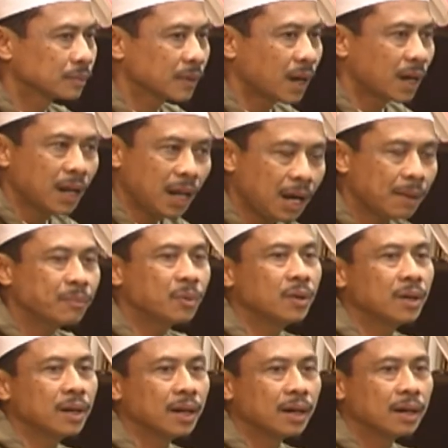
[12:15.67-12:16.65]

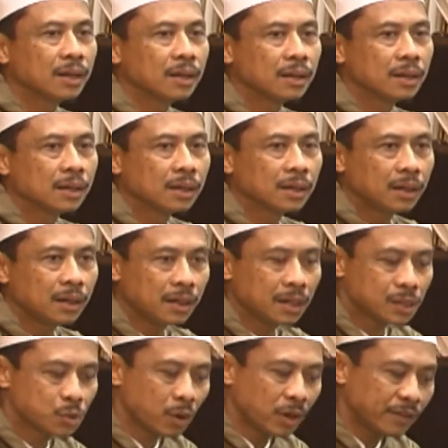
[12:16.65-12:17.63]
Alhamdulillah. And
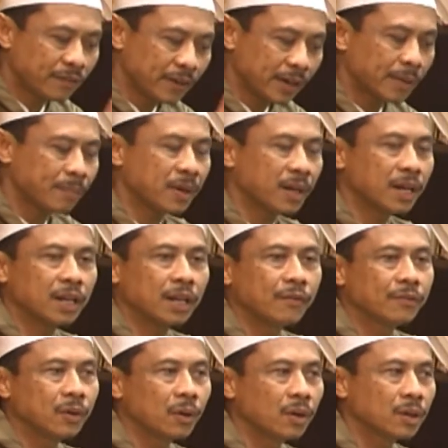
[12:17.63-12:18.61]
that's why the very beginning
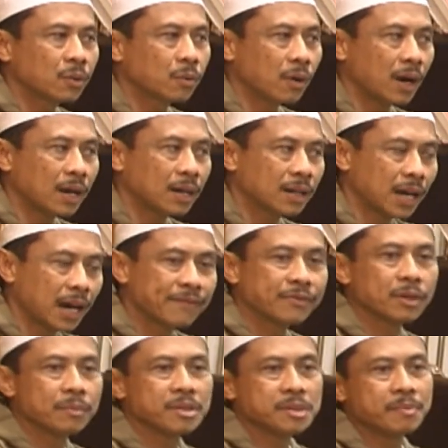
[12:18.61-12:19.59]
of the Holy Quran
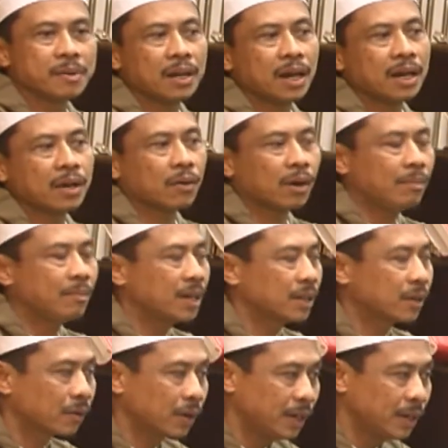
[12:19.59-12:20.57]
after Bismillahir
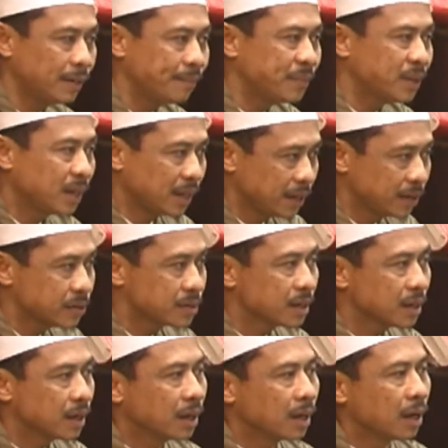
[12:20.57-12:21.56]
Rahmanir Rahim
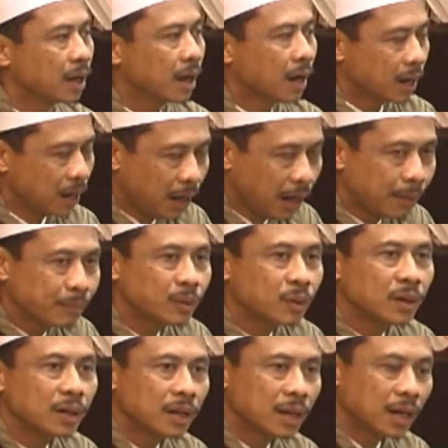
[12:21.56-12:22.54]
is
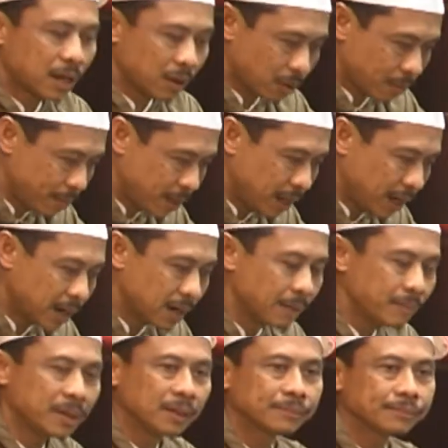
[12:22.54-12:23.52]
Alhamdulillah Rabbil
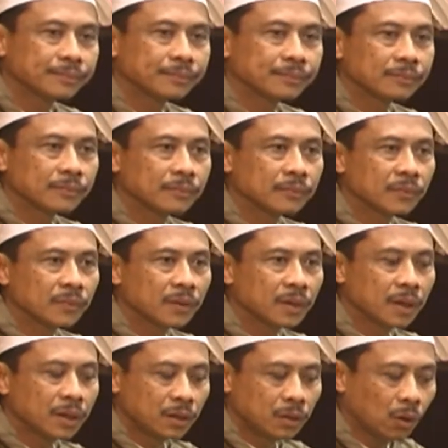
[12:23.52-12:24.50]
Alamin.
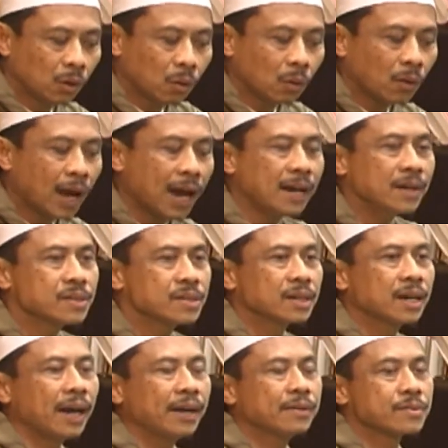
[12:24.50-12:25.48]
The Quran is a
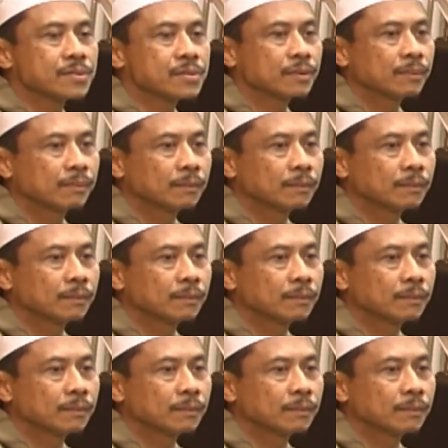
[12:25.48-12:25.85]
guidance.